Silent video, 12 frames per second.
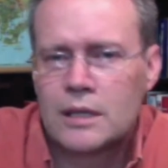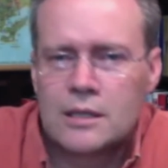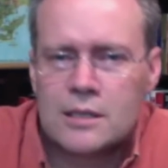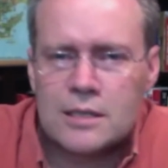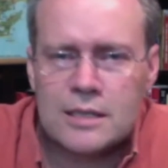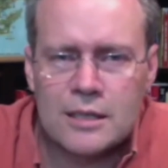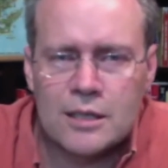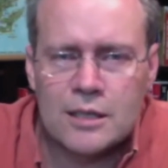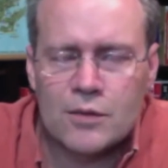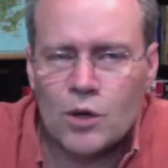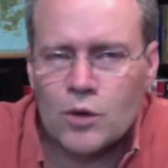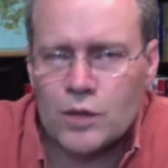study
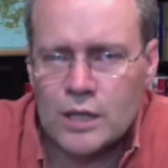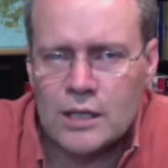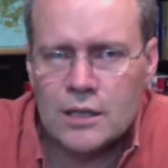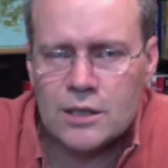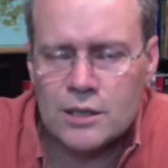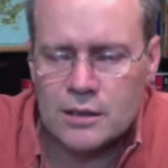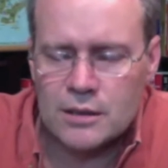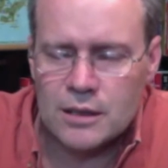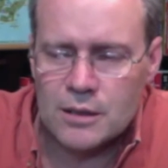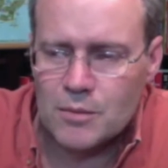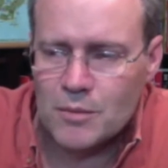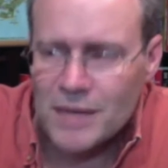of all the gods
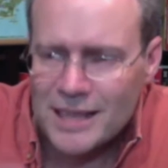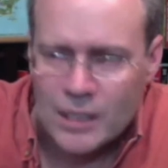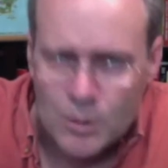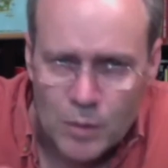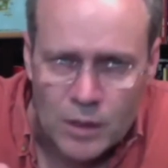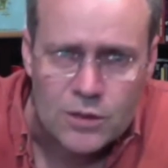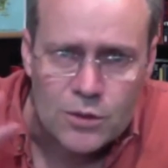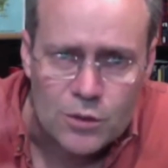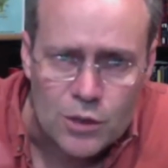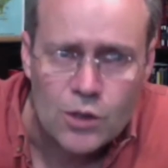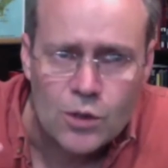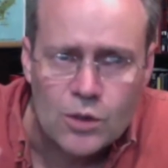and mythic
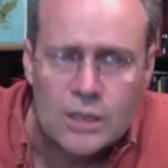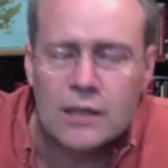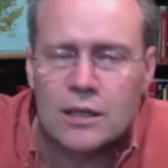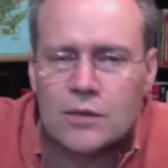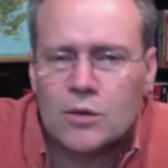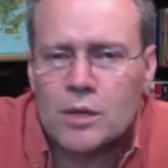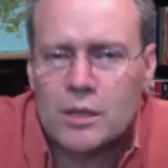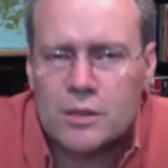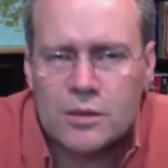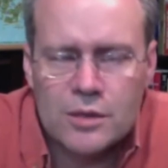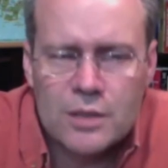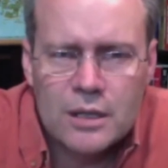monsters, huge high-level
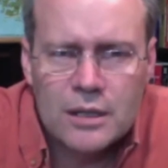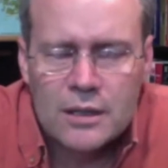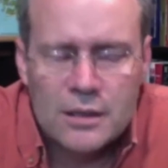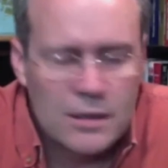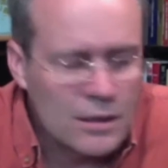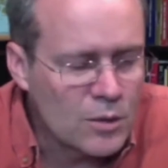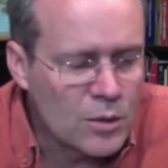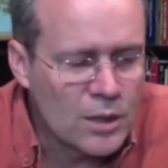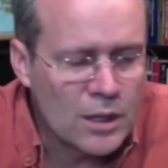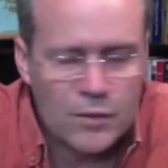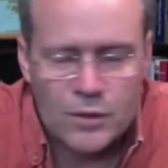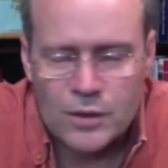monsters that we
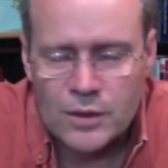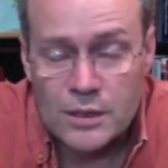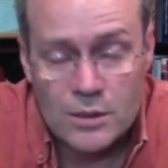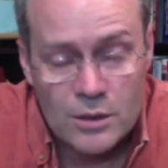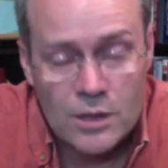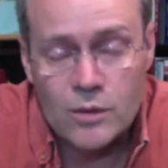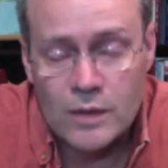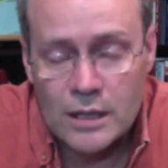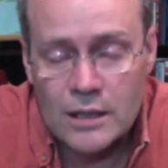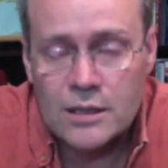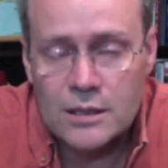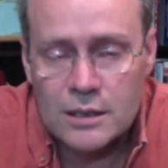got for the thing. So yeah, we've
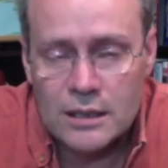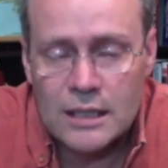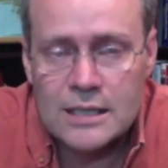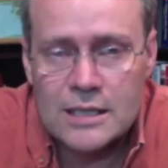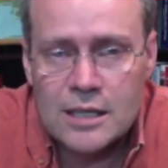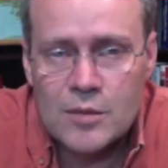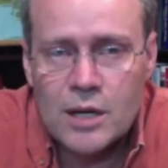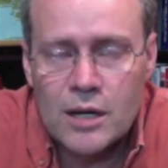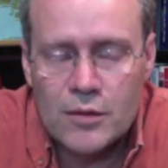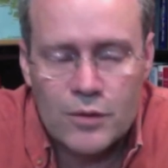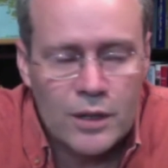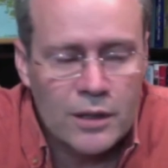got lots coming
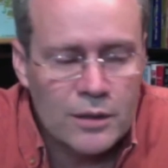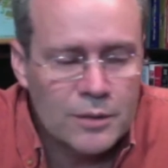out for Aihrde.